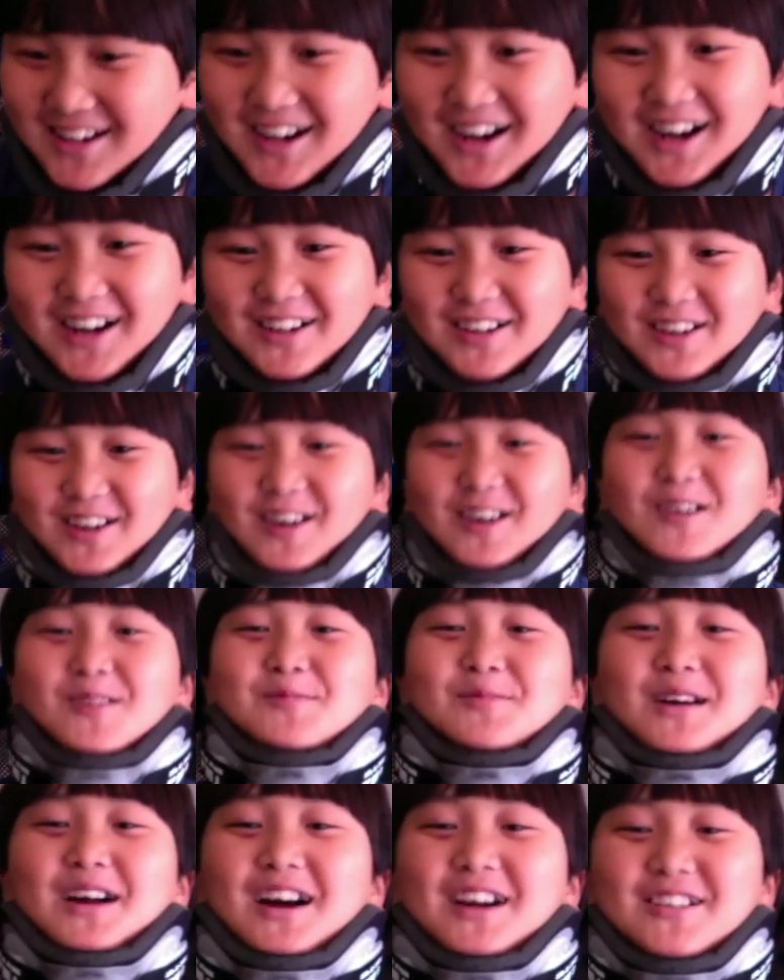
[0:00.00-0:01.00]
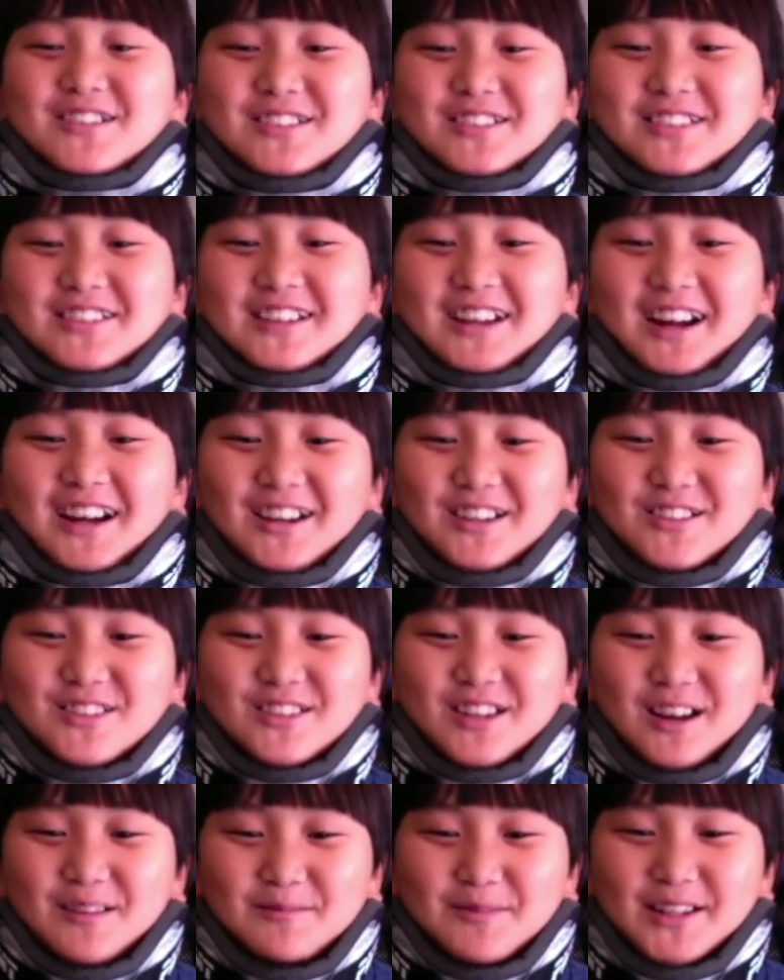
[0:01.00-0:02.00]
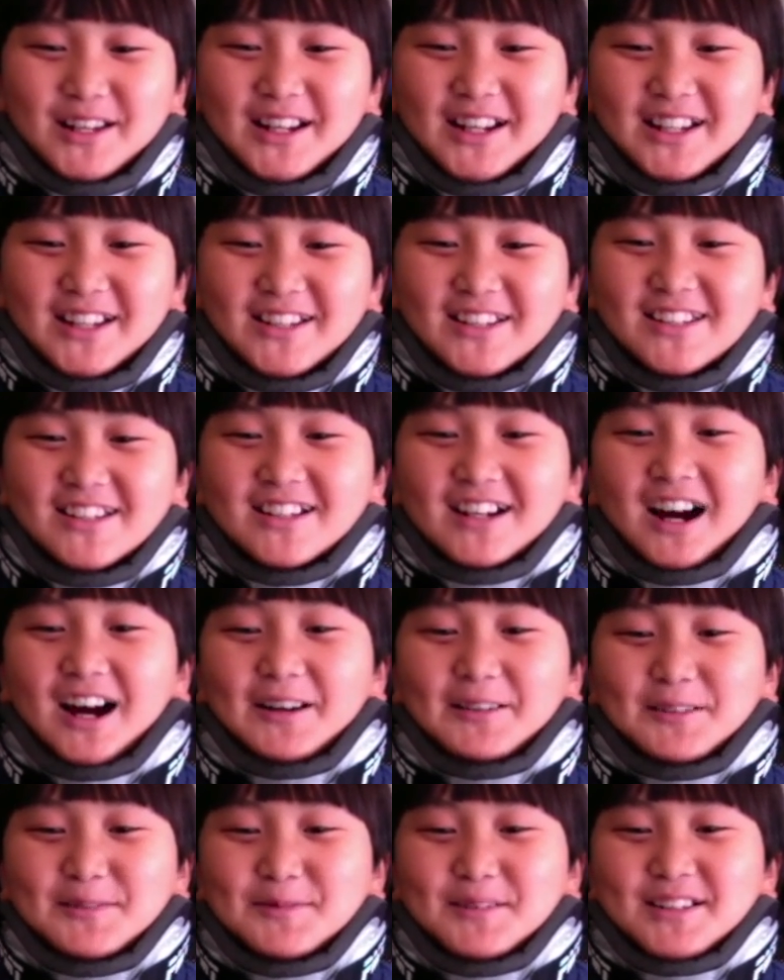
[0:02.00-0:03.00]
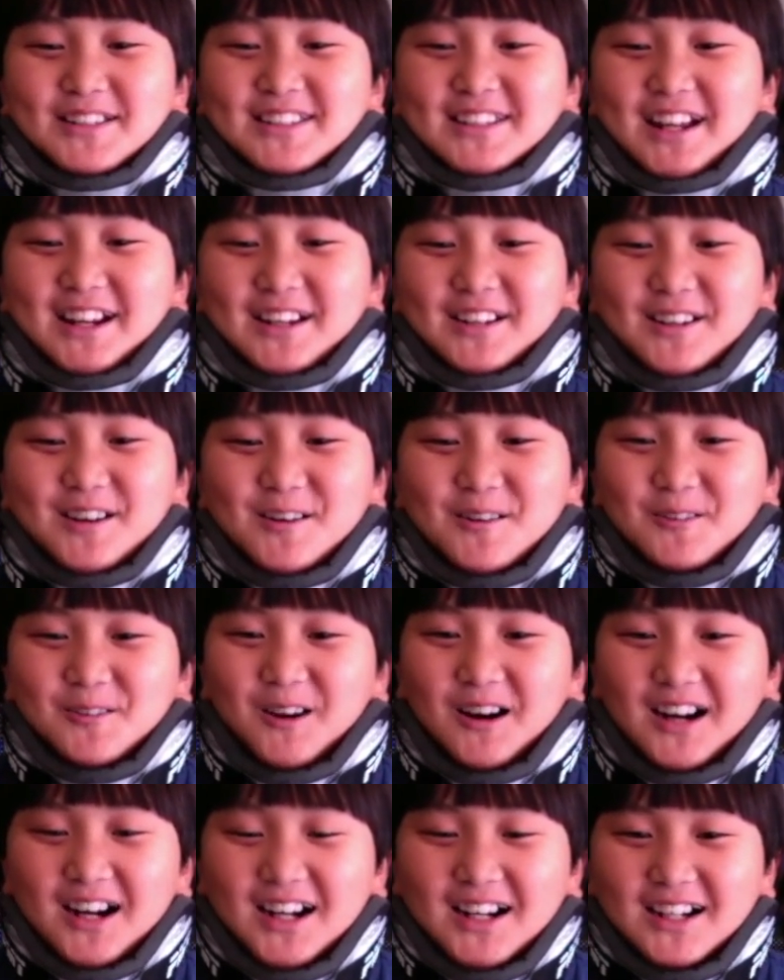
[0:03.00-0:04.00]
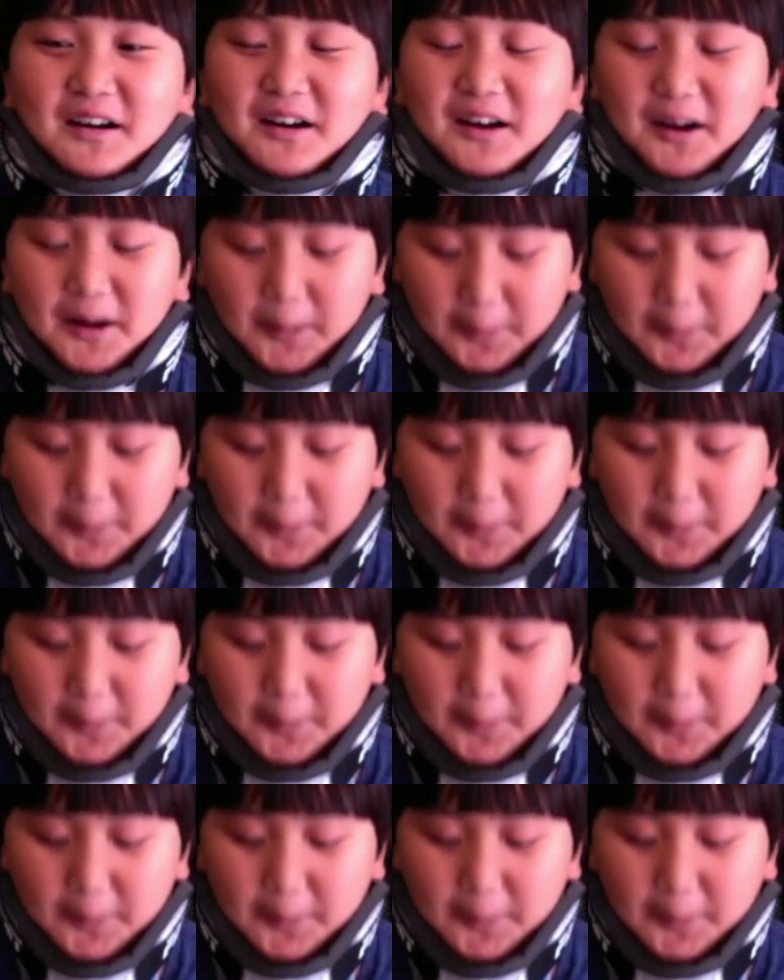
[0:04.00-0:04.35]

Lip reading: I know, but I'm getting into comic books and I don't know why.